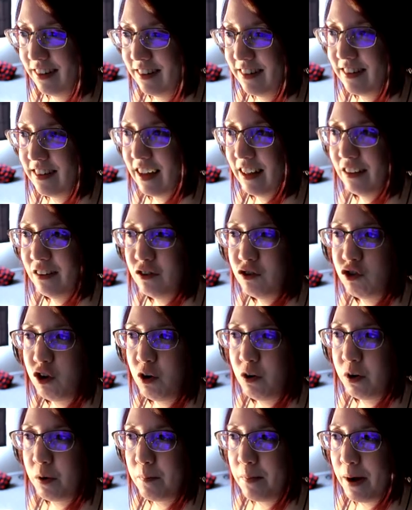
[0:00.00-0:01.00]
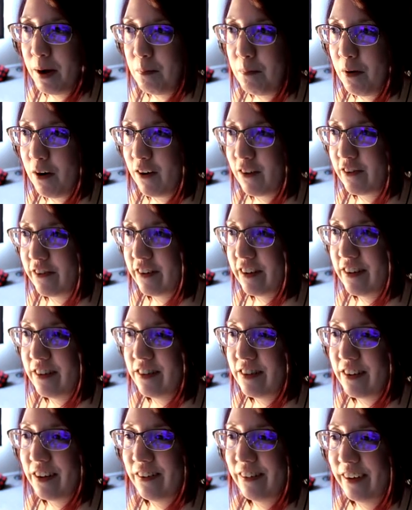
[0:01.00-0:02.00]
Tell a joke about Martians,
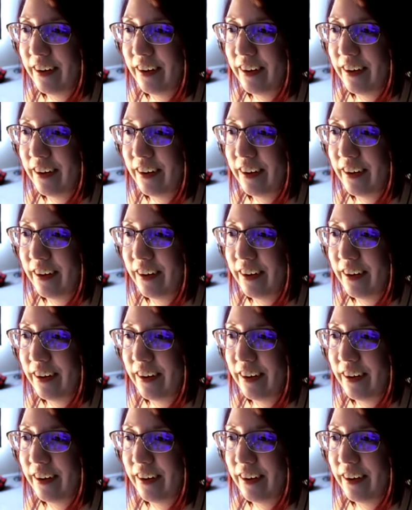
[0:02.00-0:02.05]
oh,